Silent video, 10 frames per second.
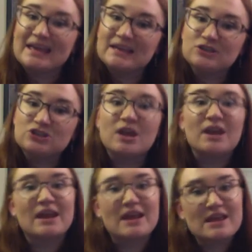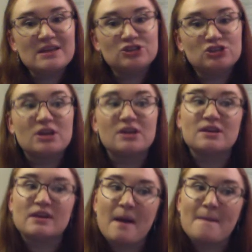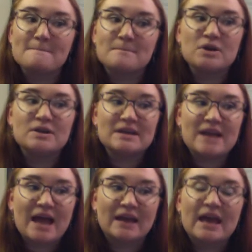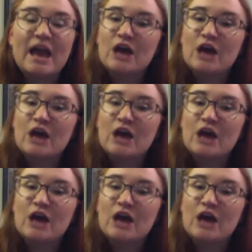Engine, engine number nine.